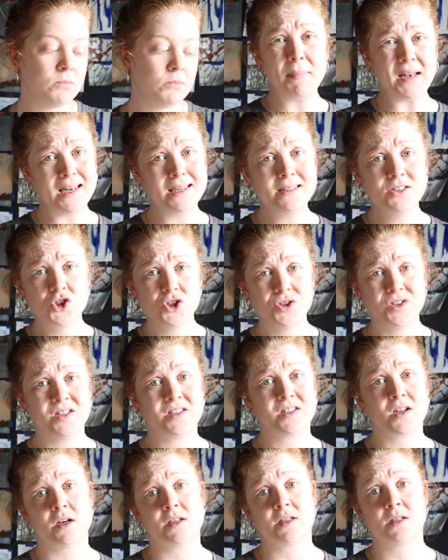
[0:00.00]
But let's just
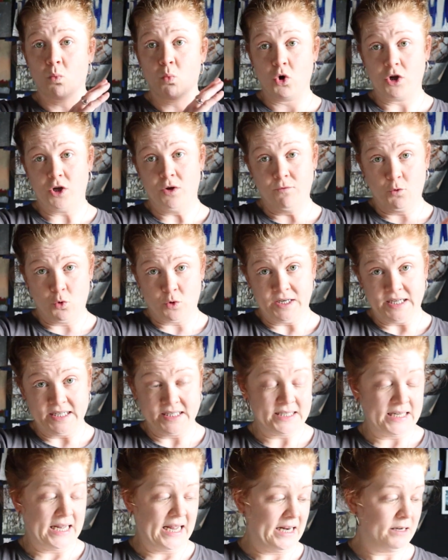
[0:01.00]
discuss what you've already
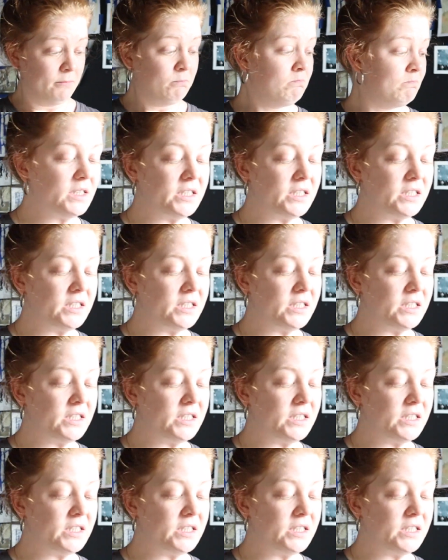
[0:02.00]
seen.